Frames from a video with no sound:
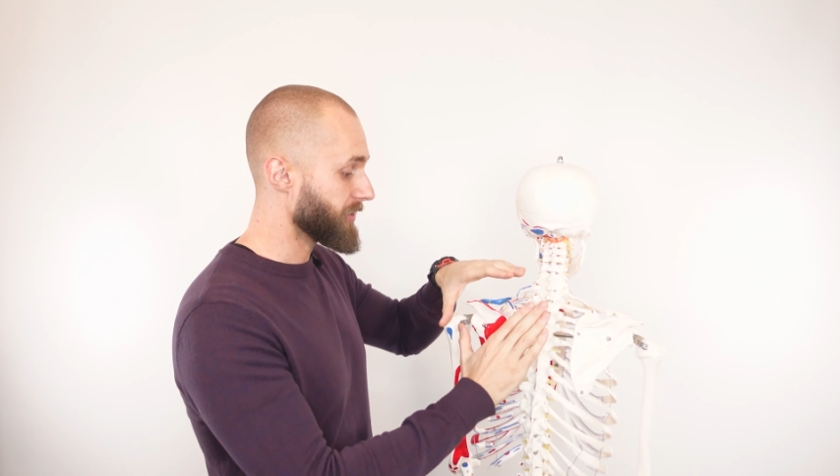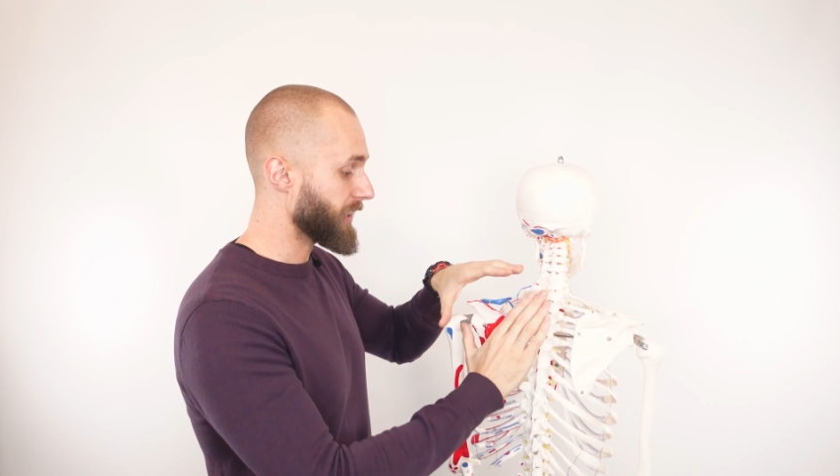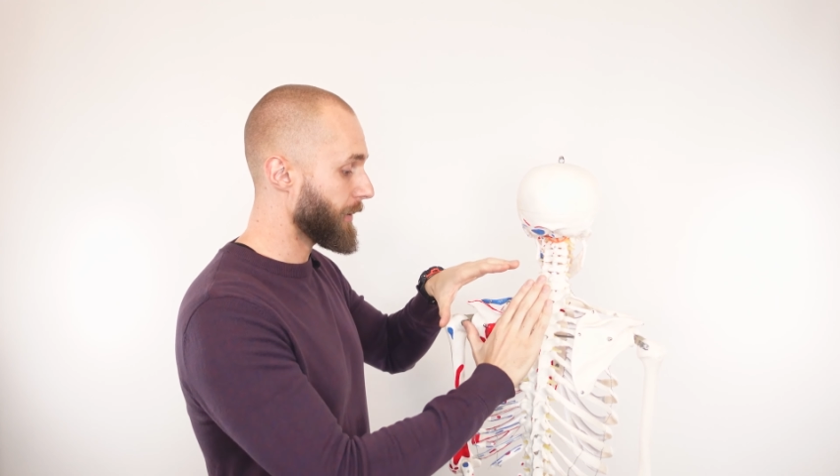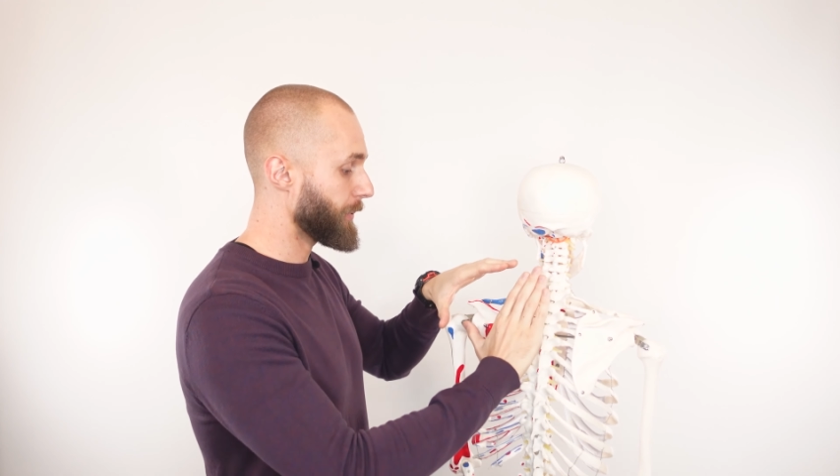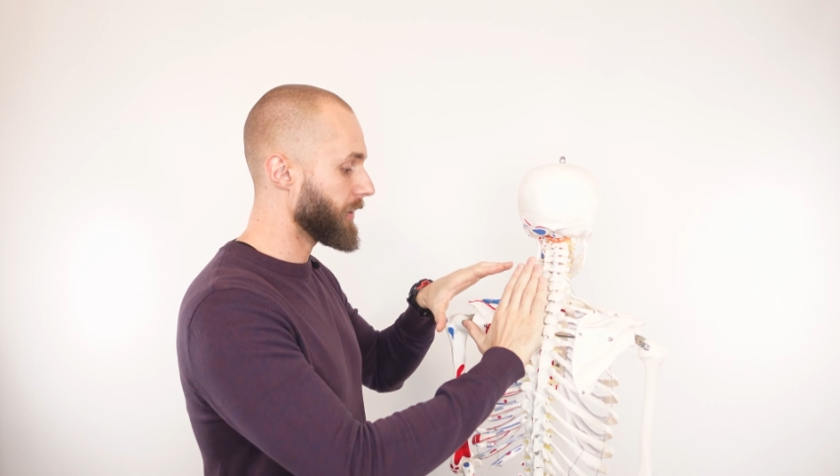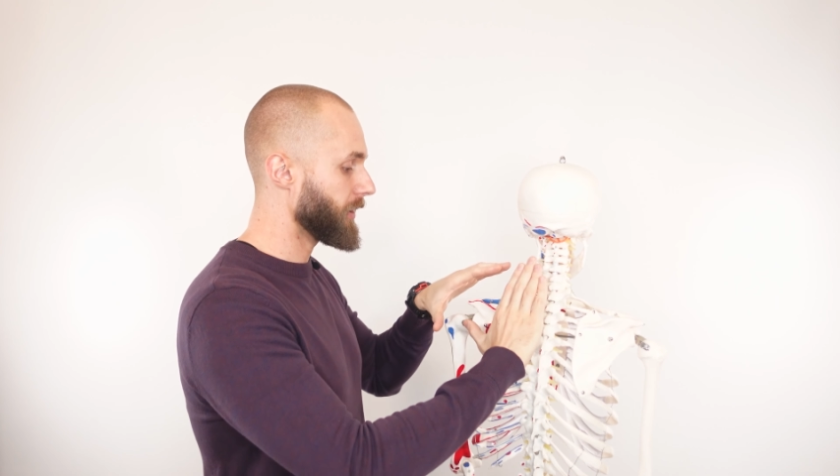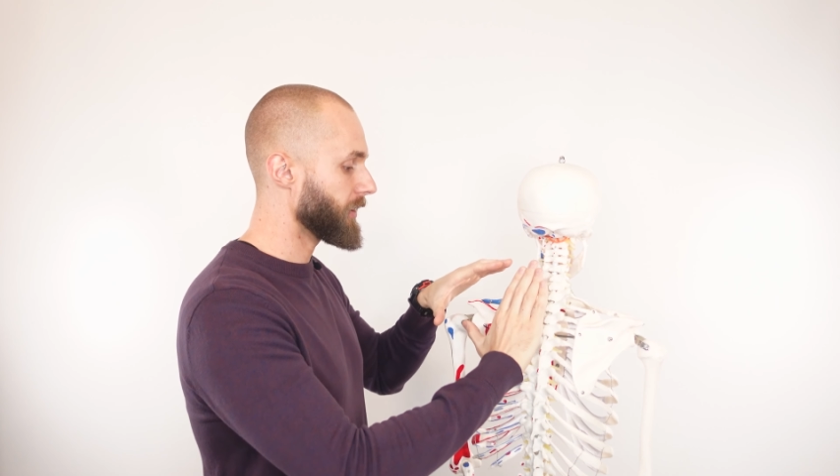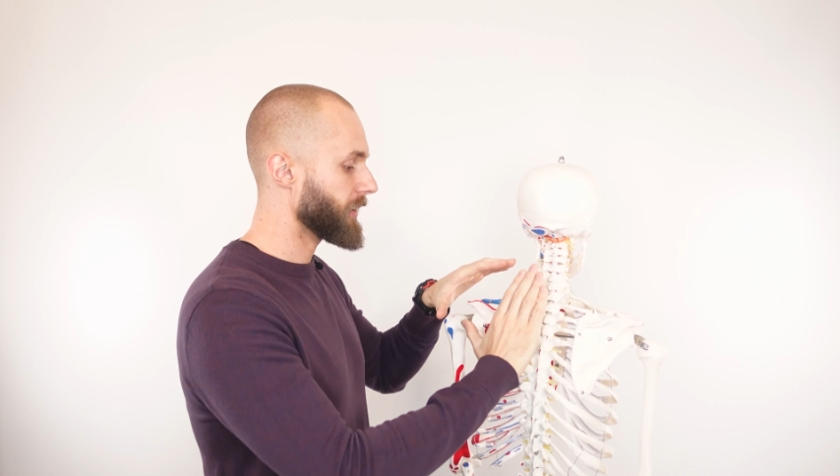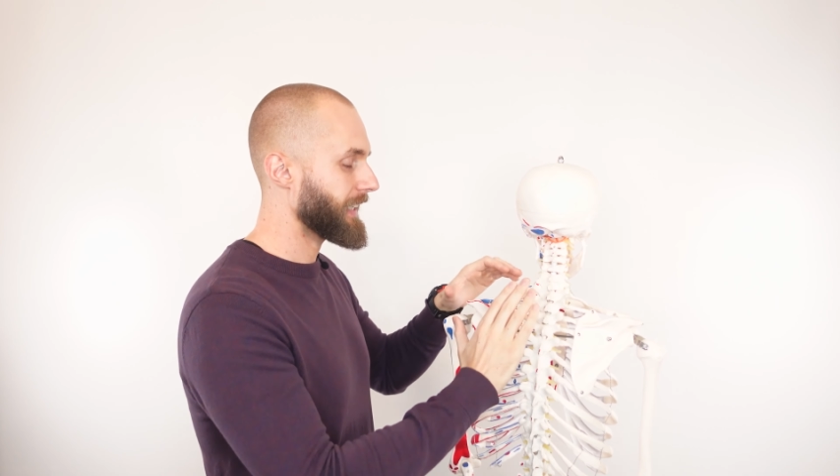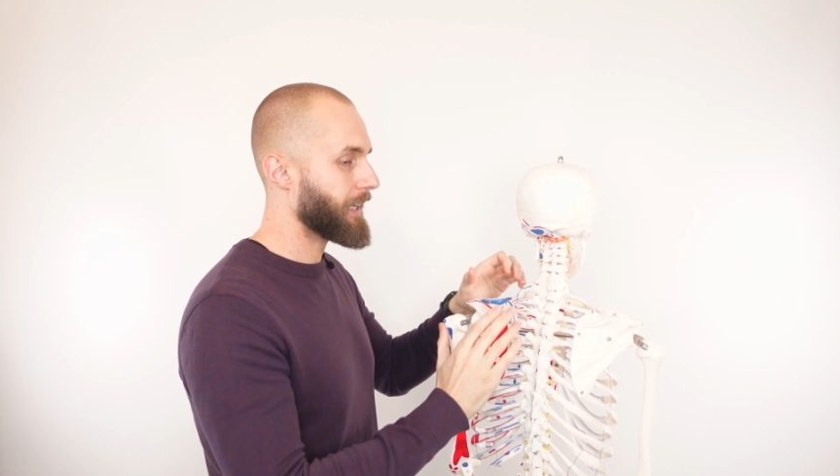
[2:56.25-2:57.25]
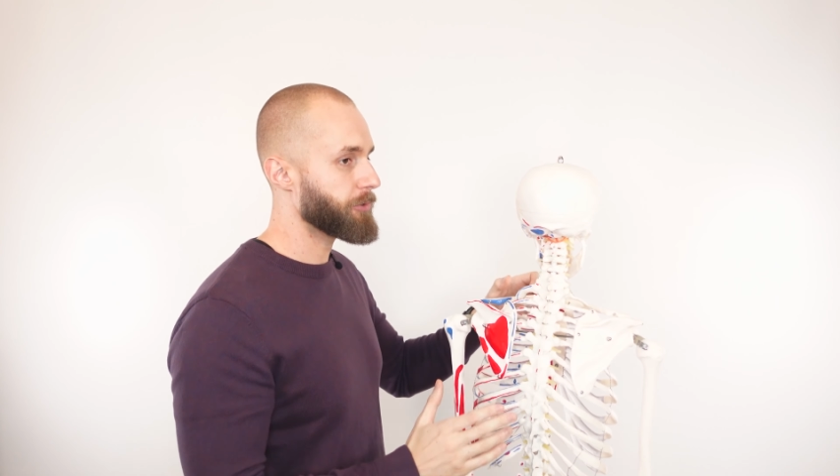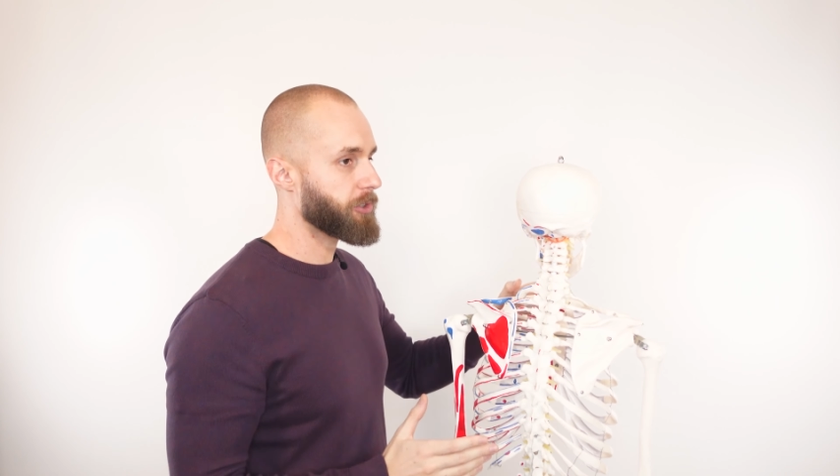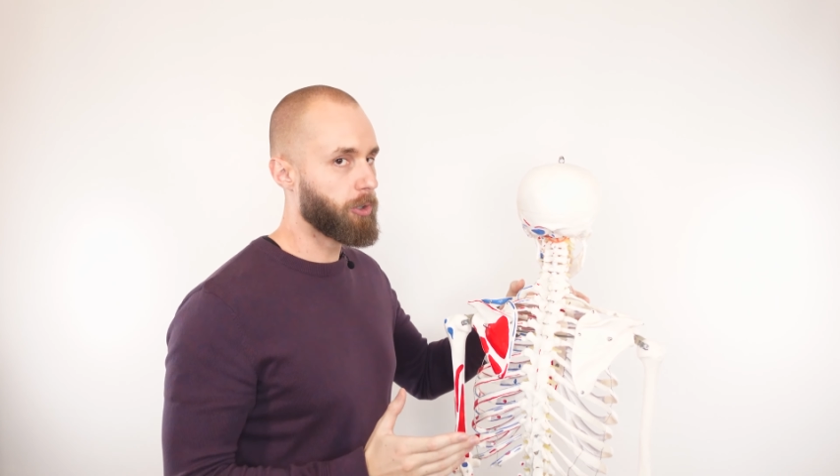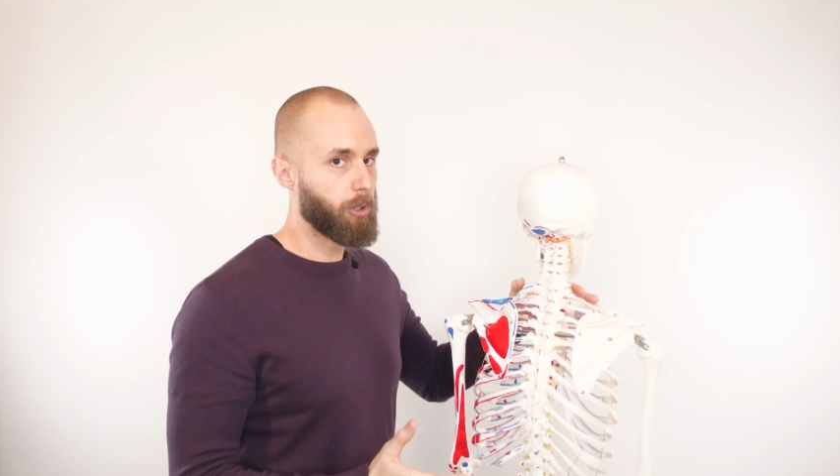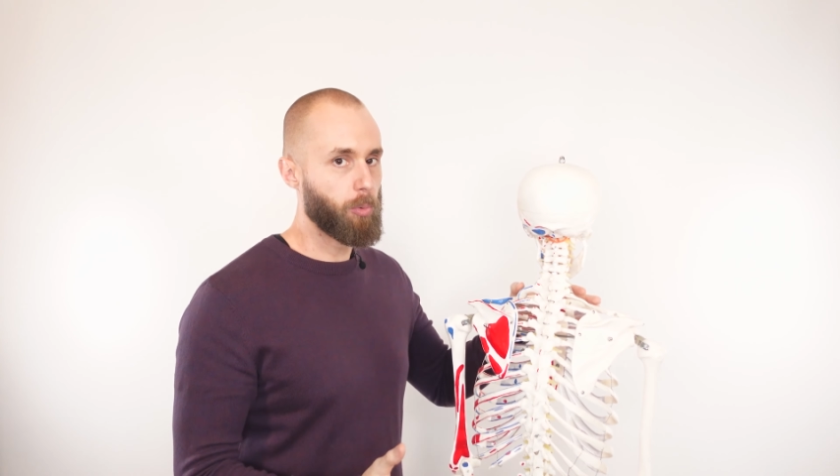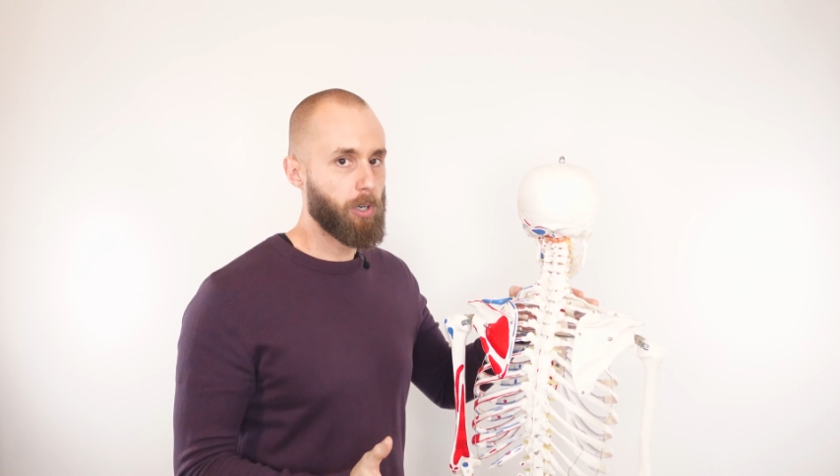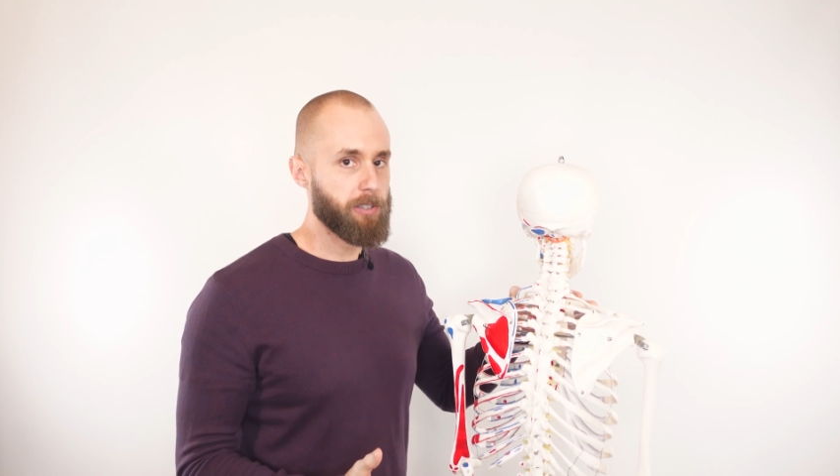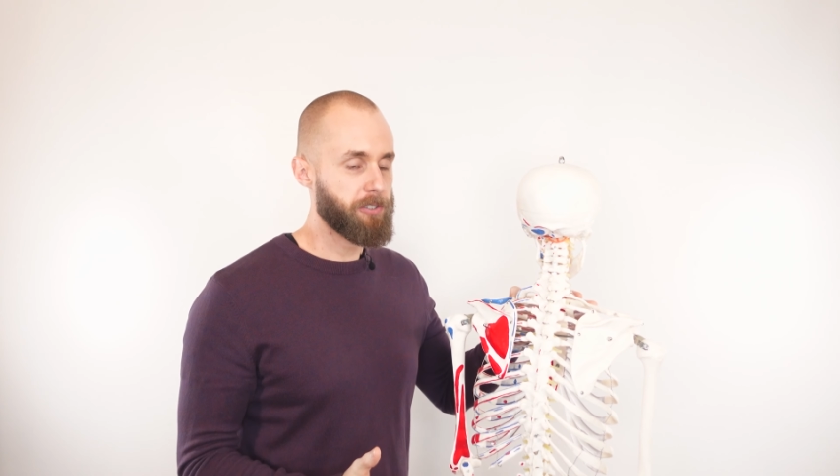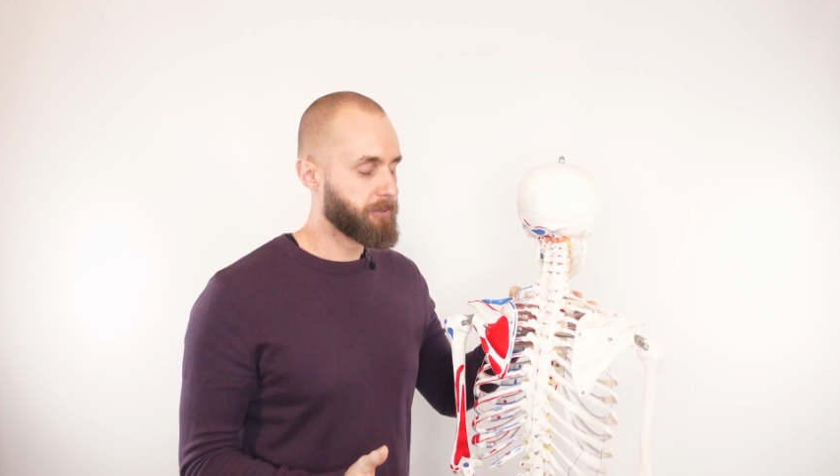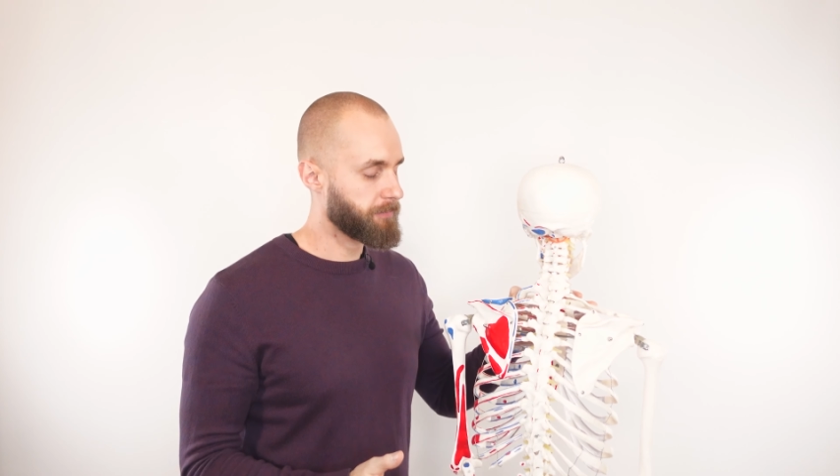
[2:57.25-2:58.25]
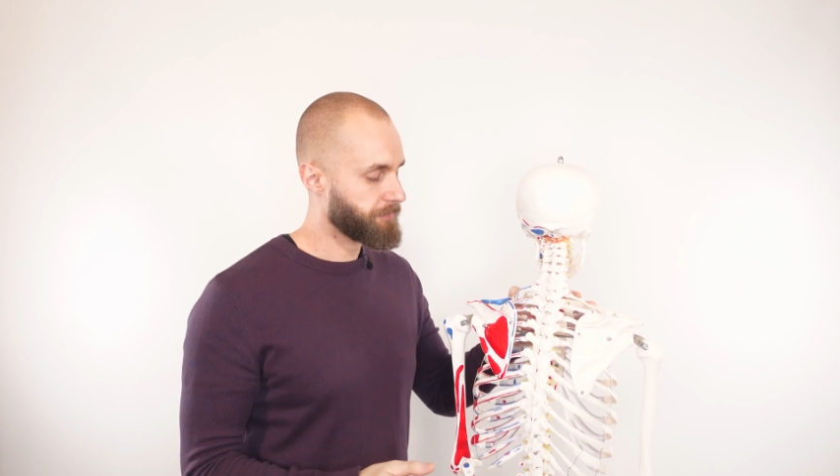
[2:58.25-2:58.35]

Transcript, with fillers: scapula counterclockwise.